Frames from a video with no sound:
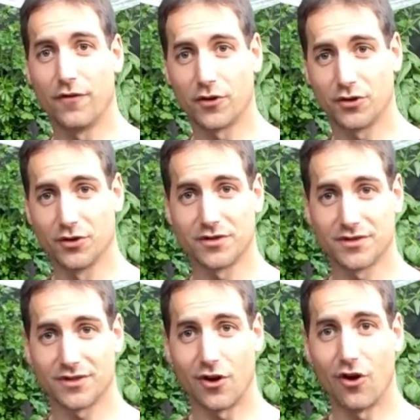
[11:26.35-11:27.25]
a
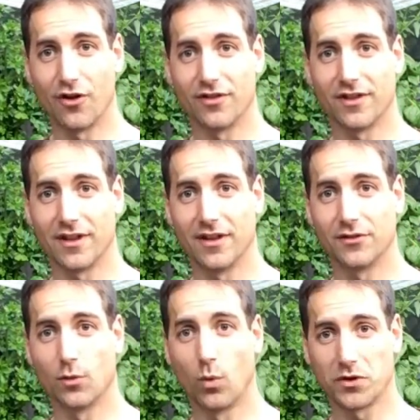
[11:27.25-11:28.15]
focus on
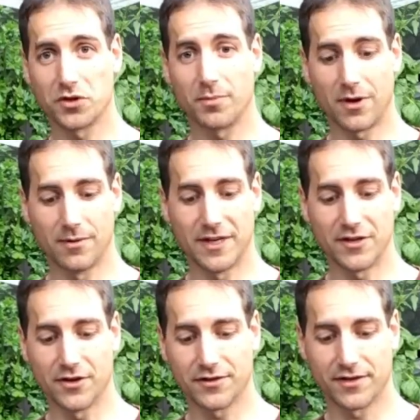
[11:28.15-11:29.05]
the water
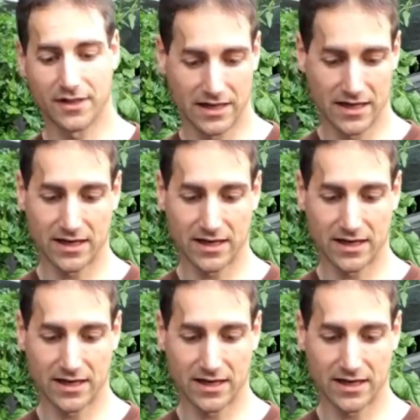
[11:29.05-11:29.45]
parameters